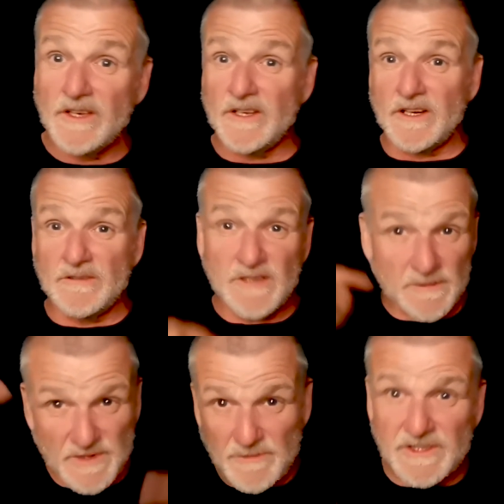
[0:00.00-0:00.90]

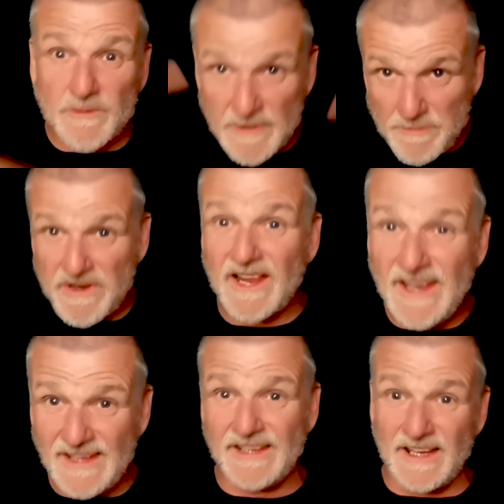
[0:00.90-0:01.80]
every time we're
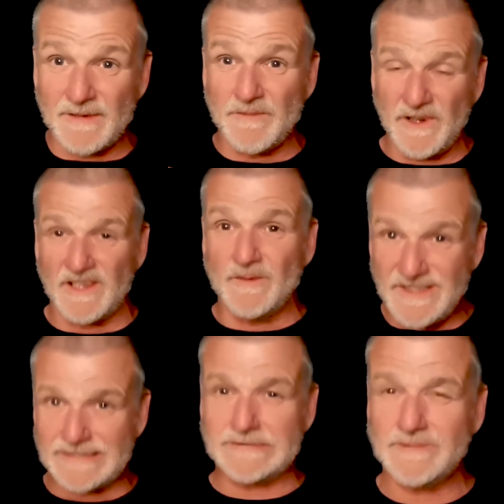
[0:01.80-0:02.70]
replaying that in
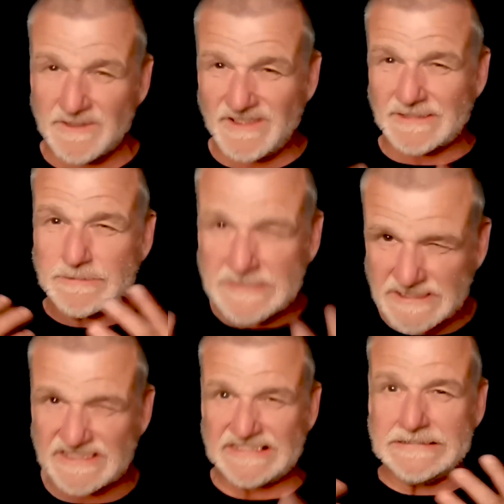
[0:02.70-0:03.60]
mind, we're
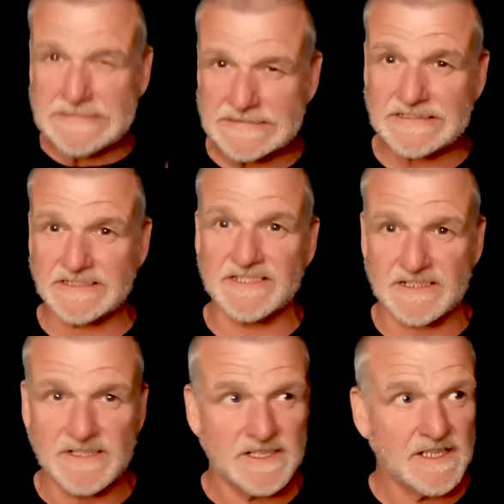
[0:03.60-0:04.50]
experiencing
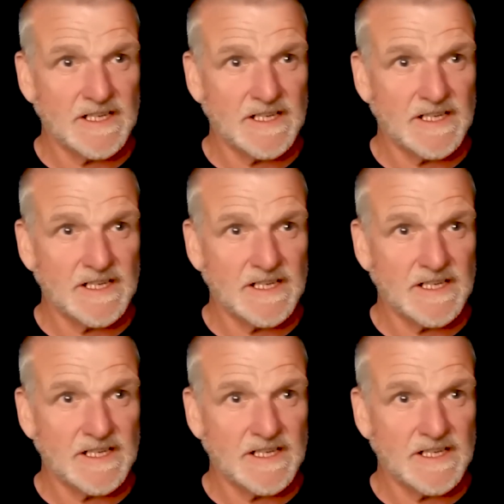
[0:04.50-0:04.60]
that